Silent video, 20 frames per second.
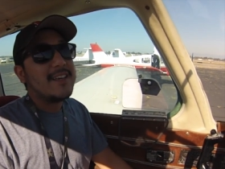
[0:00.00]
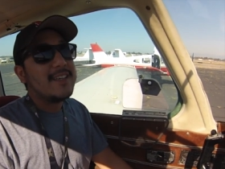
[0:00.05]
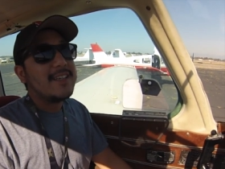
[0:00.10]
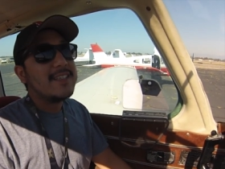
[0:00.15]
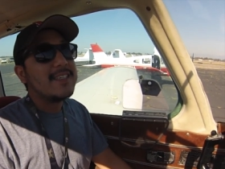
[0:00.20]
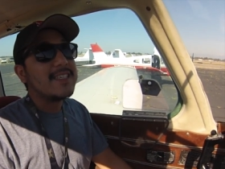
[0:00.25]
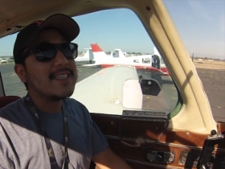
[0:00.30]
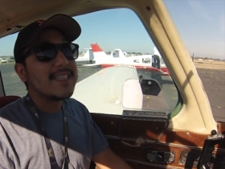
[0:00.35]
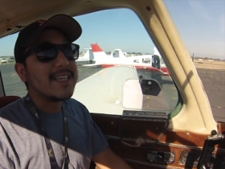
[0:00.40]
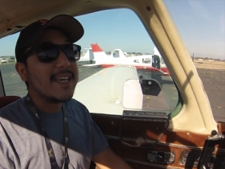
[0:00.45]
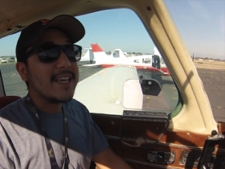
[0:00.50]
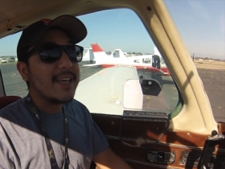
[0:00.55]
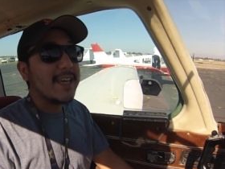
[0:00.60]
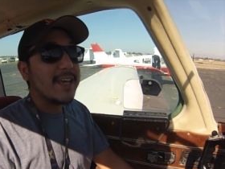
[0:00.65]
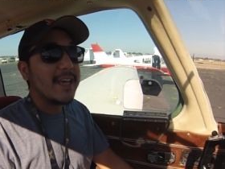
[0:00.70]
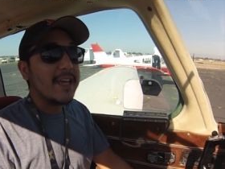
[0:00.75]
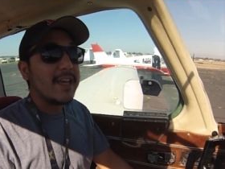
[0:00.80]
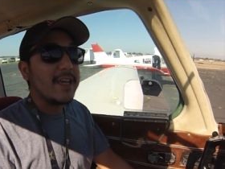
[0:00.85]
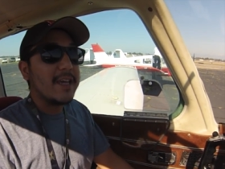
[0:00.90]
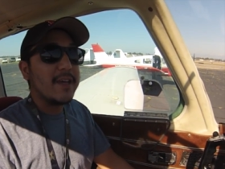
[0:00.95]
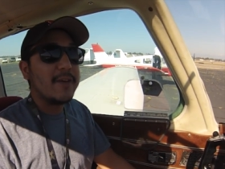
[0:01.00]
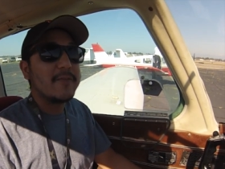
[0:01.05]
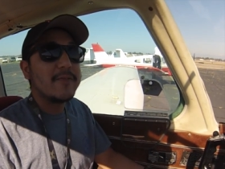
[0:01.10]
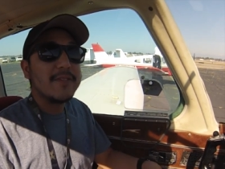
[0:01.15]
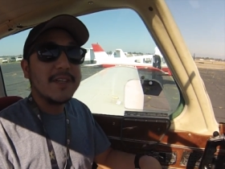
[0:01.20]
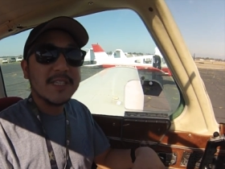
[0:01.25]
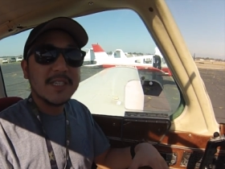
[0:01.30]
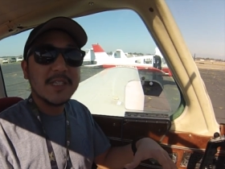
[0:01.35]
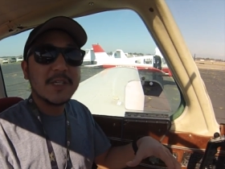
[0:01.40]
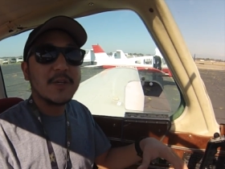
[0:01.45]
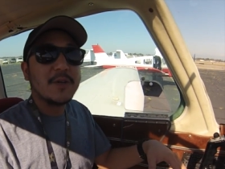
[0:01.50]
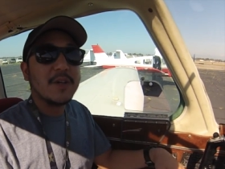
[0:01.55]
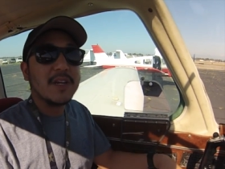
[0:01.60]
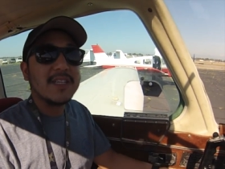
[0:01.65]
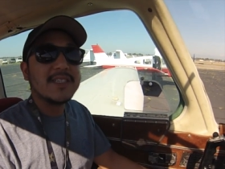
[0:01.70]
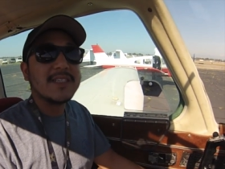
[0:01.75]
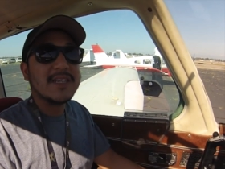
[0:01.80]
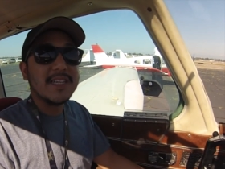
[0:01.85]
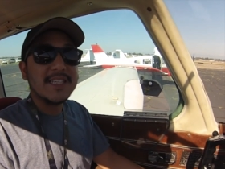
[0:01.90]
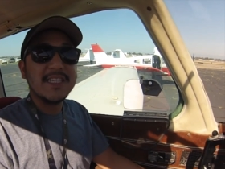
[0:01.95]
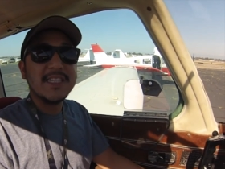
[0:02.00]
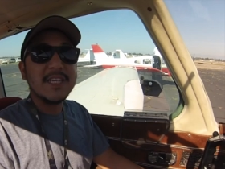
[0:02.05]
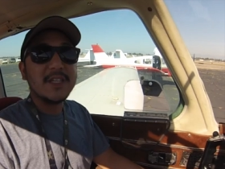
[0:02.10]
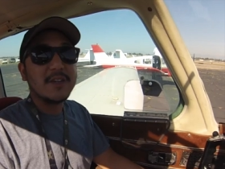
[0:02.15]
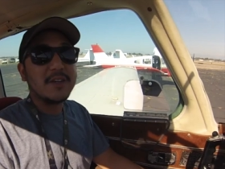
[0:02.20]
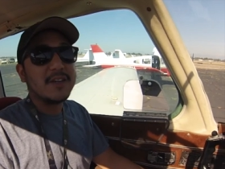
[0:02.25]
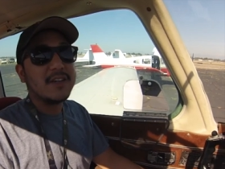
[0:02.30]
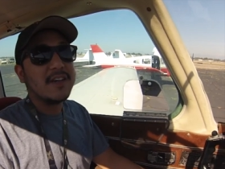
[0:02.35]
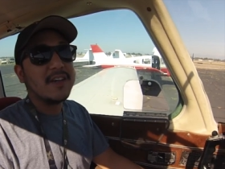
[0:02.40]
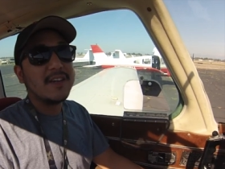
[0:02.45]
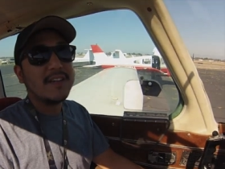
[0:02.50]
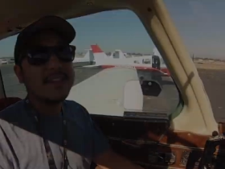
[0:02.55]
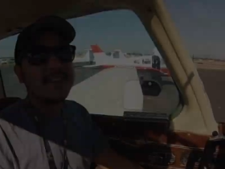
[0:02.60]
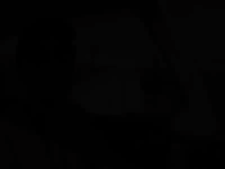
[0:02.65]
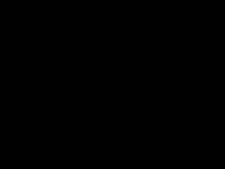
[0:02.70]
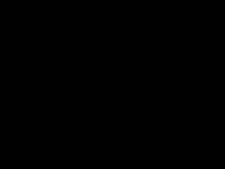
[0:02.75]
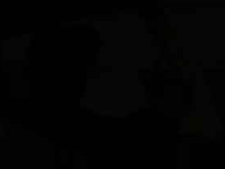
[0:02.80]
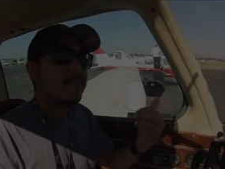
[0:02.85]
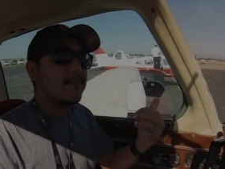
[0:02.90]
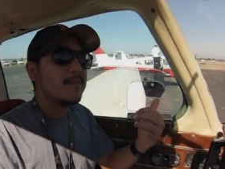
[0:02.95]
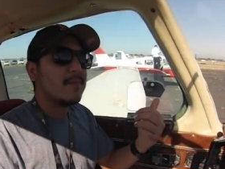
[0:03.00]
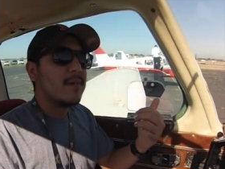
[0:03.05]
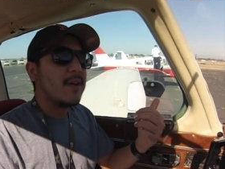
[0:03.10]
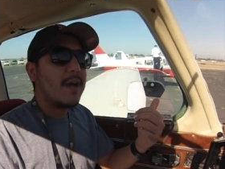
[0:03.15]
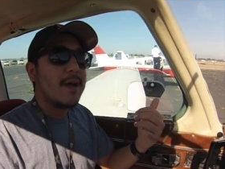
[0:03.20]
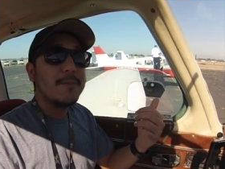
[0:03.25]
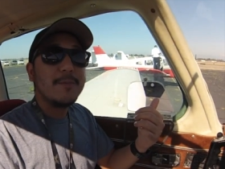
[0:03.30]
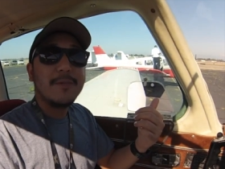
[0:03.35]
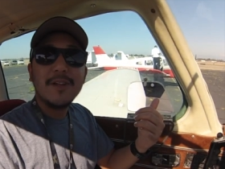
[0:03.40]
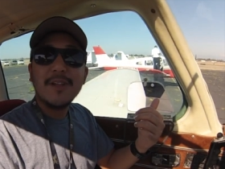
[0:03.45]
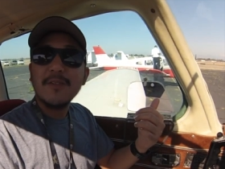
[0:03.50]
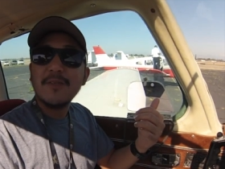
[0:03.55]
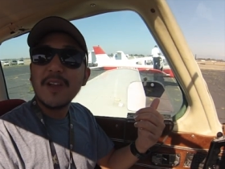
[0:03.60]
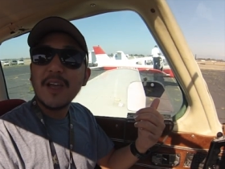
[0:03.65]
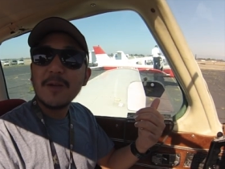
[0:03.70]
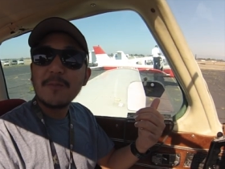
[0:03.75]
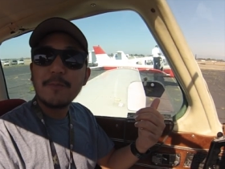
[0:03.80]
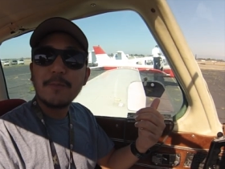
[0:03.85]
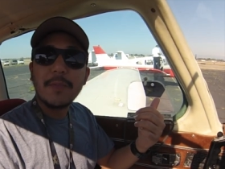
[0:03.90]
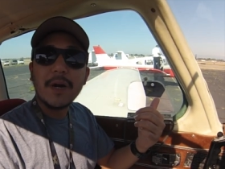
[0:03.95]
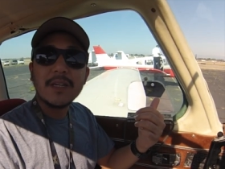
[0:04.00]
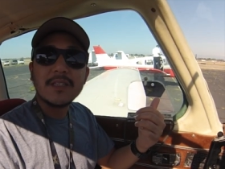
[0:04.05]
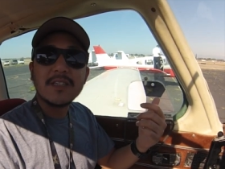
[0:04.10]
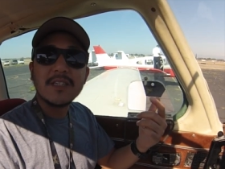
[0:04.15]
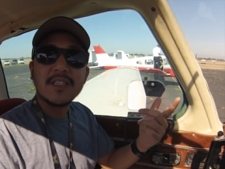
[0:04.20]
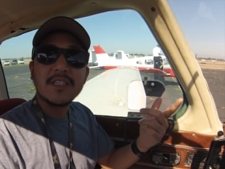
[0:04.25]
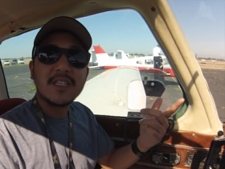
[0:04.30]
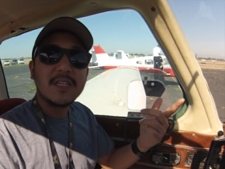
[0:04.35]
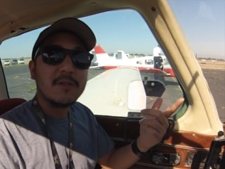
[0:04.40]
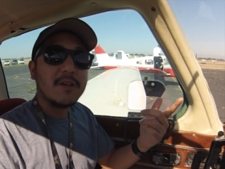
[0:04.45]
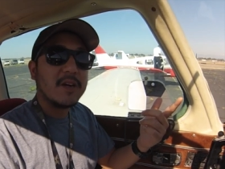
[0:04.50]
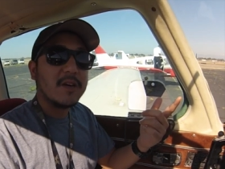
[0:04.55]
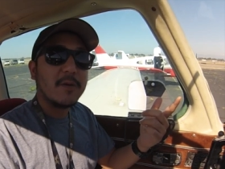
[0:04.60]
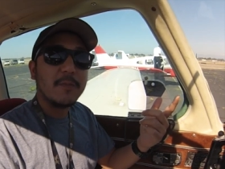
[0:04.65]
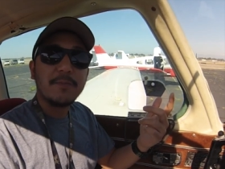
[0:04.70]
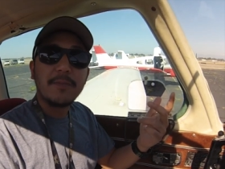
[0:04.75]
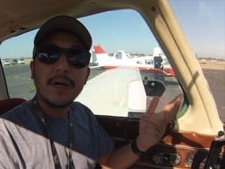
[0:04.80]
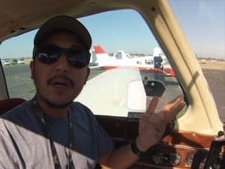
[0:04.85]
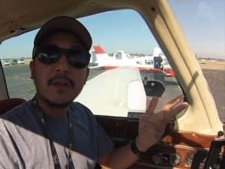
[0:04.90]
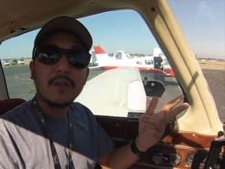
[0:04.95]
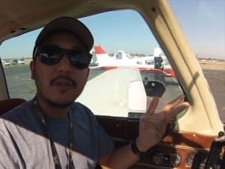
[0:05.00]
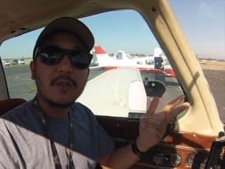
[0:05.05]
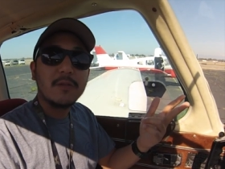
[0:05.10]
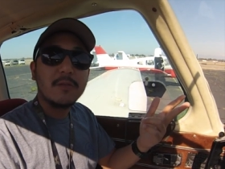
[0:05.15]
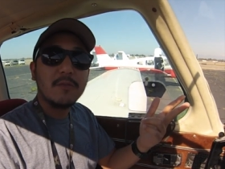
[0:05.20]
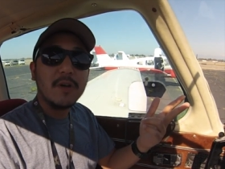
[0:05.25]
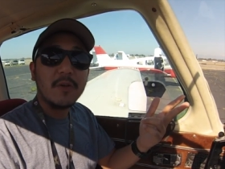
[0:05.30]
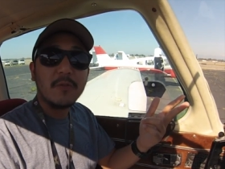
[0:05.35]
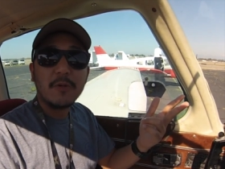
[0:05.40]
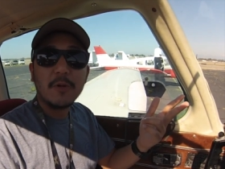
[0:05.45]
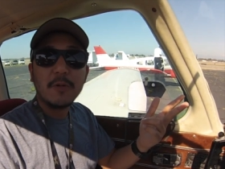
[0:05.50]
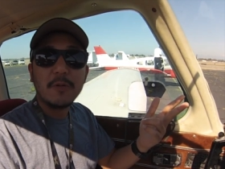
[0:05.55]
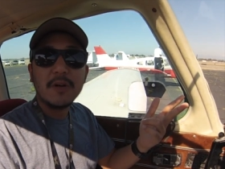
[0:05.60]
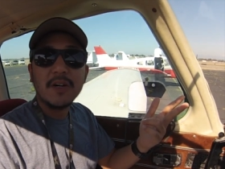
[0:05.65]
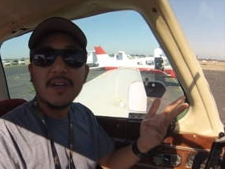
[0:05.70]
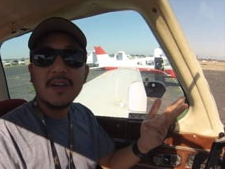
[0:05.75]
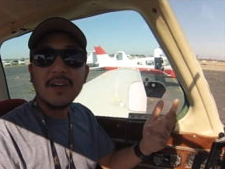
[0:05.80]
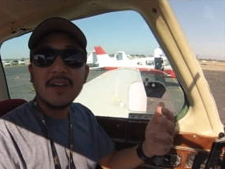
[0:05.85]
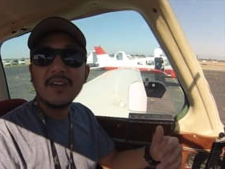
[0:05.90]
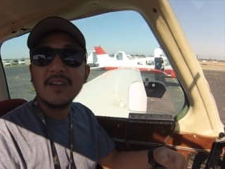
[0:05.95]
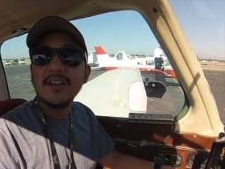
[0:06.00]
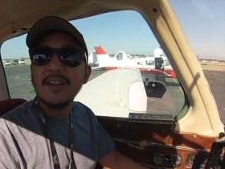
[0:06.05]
see if the school is legit or not and I believe like part 61 or part 141.